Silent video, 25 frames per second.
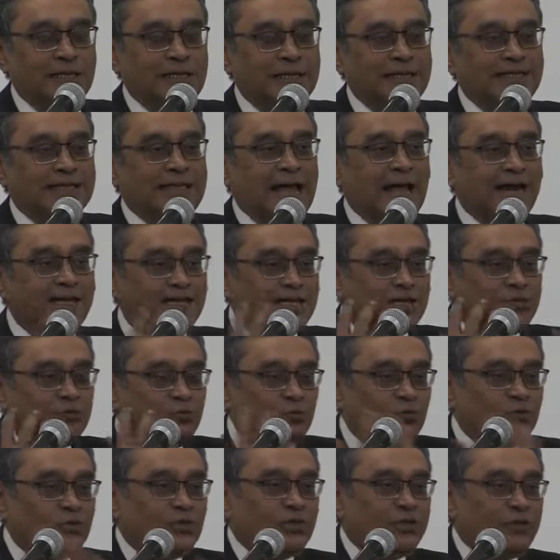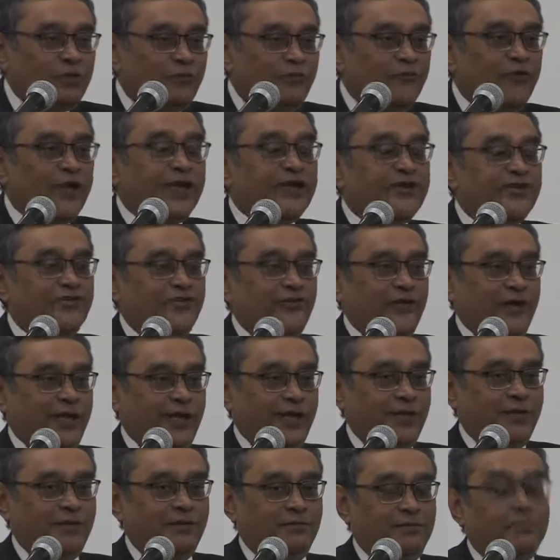that victory,
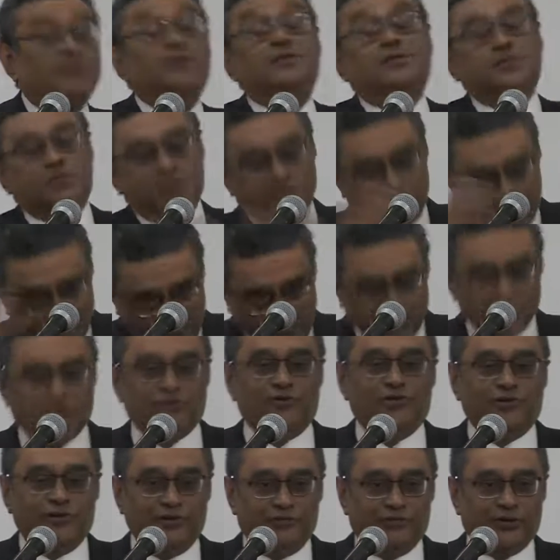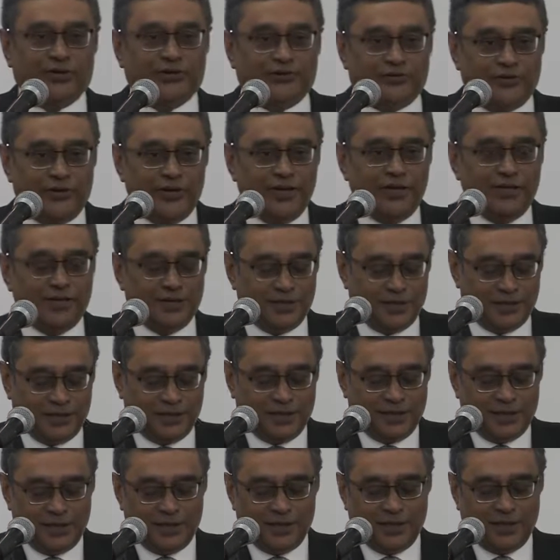imaginary victory,
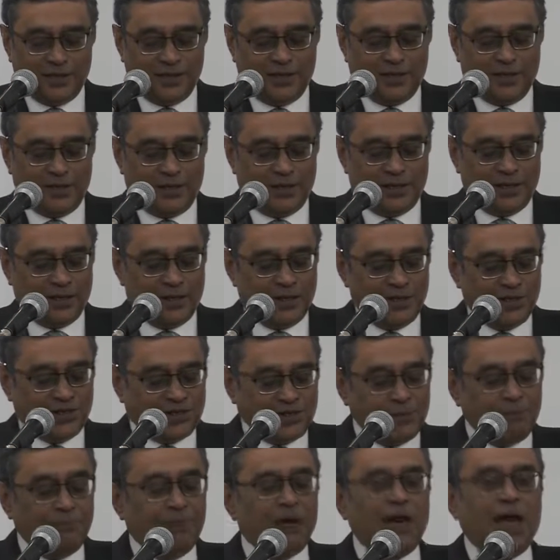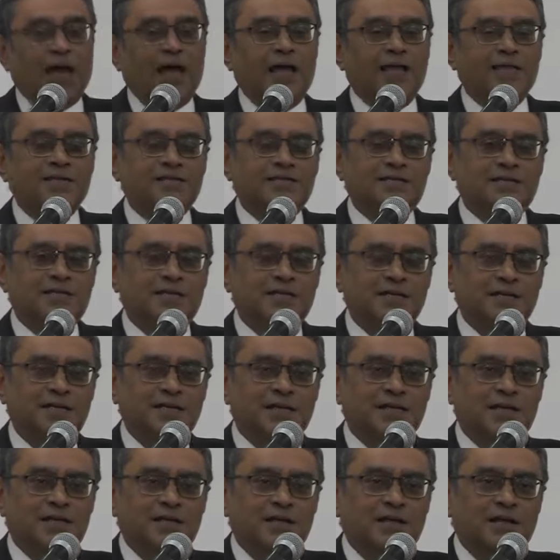symbolized
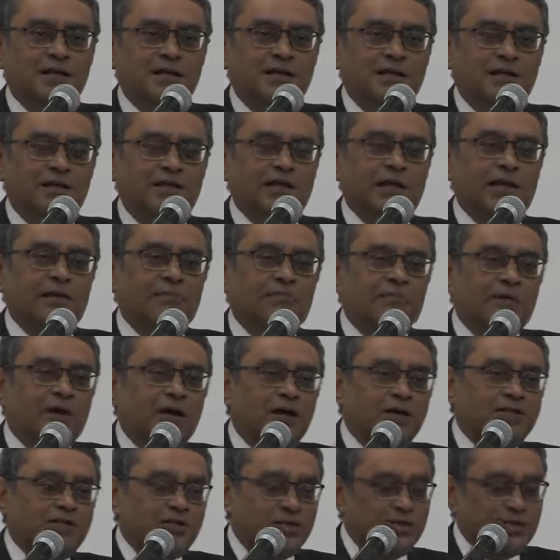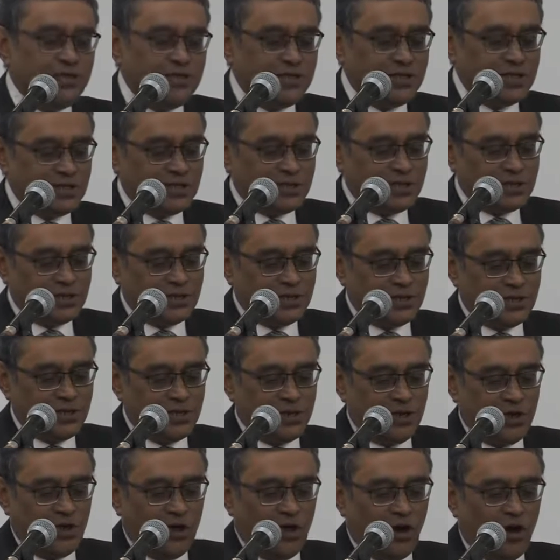the emergence
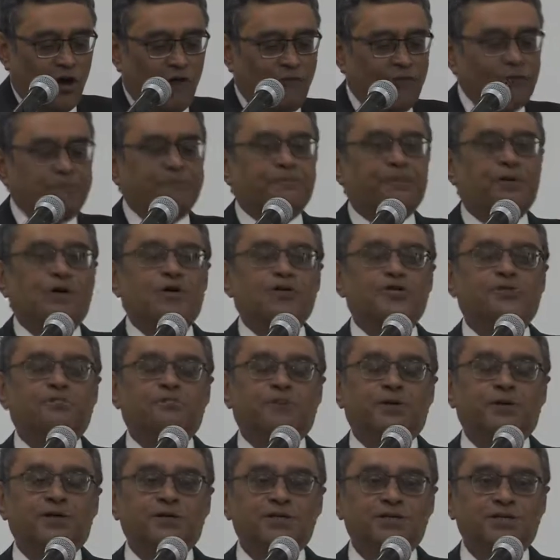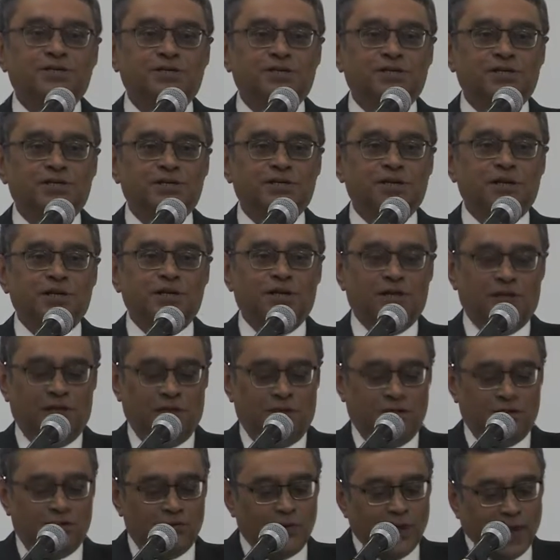of a prosperous,
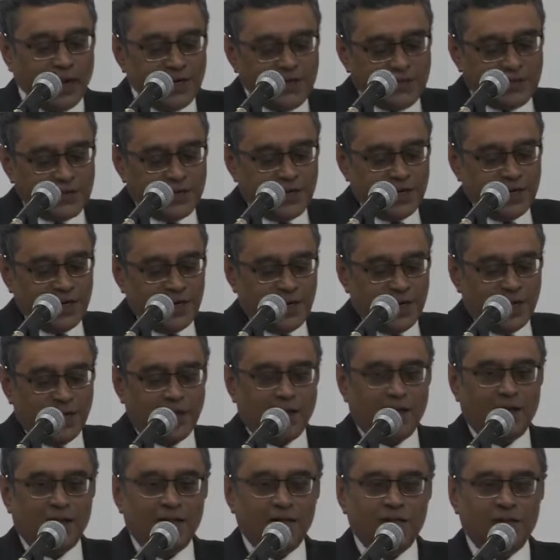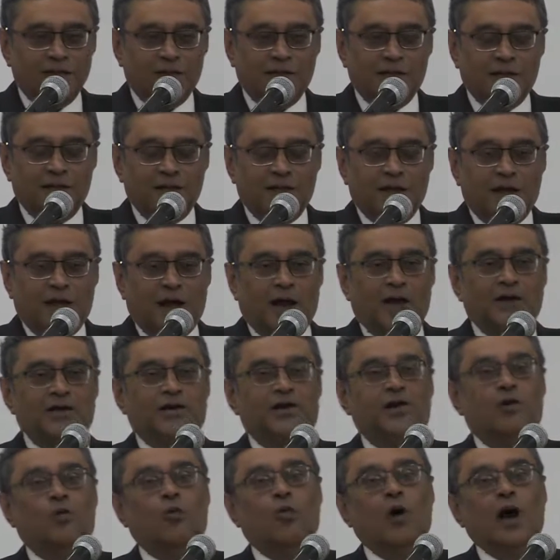united India
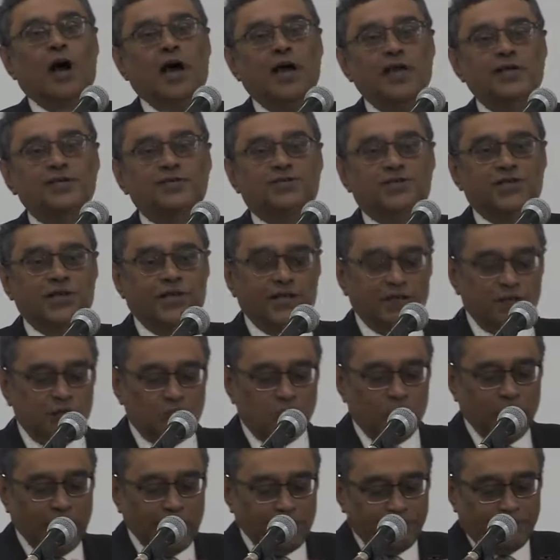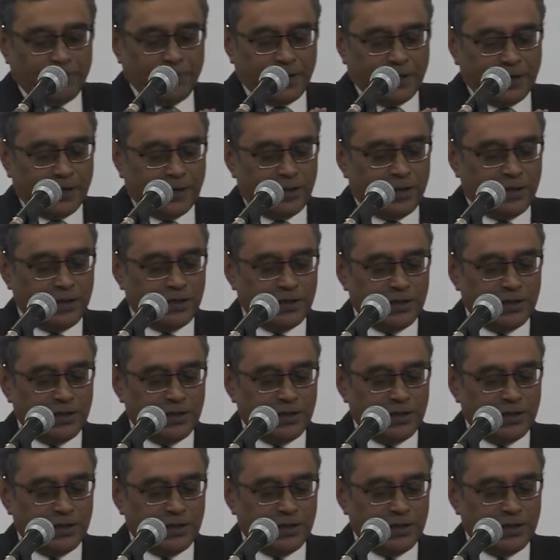under a wise Hindu emperor,